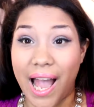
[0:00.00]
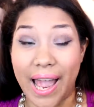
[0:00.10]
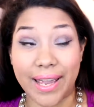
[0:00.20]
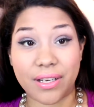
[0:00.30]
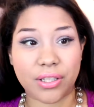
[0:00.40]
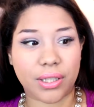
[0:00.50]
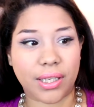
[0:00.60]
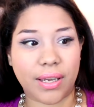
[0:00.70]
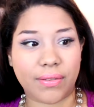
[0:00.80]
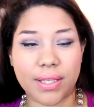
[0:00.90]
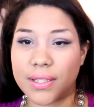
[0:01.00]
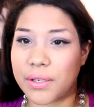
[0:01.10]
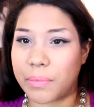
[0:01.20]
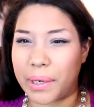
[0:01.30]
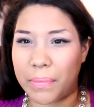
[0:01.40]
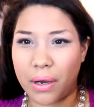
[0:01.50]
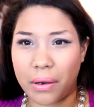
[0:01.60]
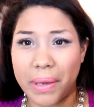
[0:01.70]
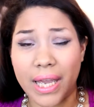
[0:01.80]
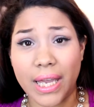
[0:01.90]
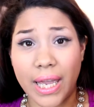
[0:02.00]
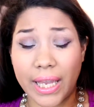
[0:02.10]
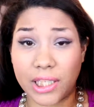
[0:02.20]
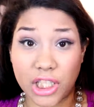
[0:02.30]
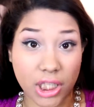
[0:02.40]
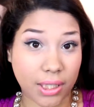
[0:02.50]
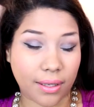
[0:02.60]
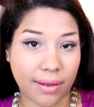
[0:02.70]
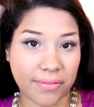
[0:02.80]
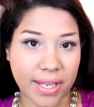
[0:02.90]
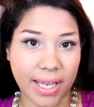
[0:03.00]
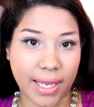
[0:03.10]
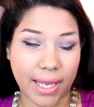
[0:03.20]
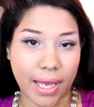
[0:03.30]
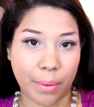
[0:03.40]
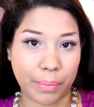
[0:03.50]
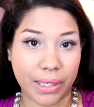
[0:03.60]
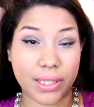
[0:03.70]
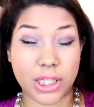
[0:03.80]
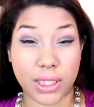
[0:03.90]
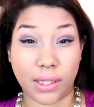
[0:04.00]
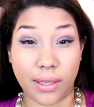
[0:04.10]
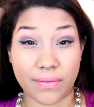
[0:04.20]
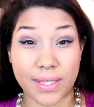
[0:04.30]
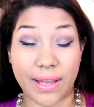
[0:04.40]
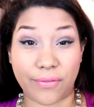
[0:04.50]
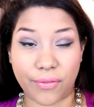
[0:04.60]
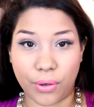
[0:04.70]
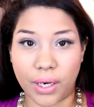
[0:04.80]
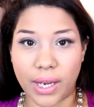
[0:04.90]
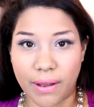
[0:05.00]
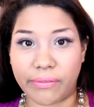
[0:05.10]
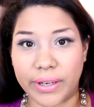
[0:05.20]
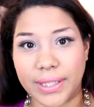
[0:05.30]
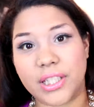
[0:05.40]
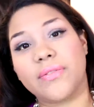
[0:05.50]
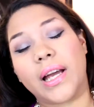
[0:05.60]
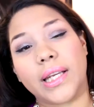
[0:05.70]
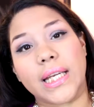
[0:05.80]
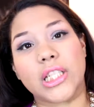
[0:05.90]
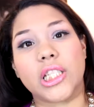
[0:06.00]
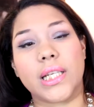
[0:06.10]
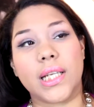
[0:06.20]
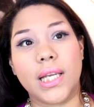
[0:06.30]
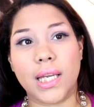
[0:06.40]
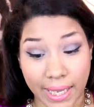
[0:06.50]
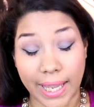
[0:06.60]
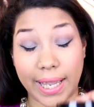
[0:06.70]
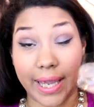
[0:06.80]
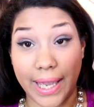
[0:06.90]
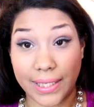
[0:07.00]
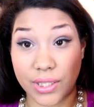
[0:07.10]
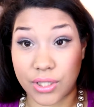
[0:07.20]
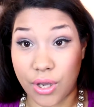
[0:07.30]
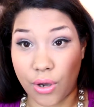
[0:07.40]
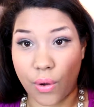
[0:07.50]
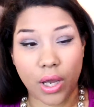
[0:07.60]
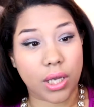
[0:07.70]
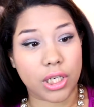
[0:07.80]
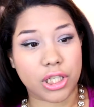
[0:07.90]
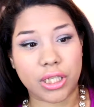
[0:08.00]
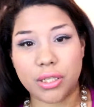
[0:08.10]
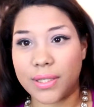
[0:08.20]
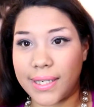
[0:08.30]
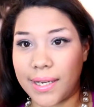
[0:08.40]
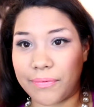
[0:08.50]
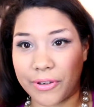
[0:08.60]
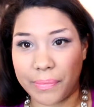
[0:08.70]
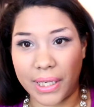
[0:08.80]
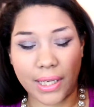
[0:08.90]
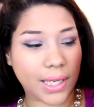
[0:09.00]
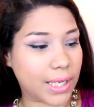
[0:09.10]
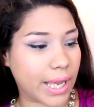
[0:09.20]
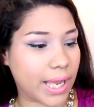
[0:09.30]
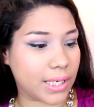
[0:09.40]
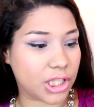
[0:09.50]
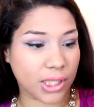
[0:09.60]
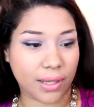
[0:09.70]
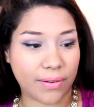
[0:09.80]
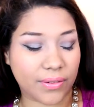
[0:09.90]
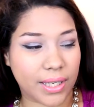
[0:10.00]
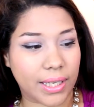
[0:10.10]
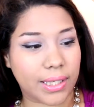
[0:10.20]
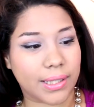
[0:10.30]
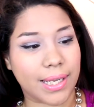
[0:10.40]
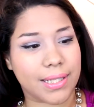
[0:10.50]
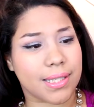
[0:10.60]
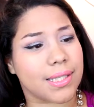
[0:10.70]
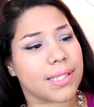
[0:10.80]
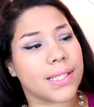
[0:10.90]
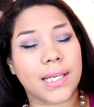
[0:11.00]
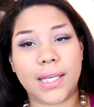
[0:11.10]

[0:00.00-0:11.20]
I actually gave this to my mom and she loved it because she loves that full coverage foundation. And so she used it up for me and she loved it. That's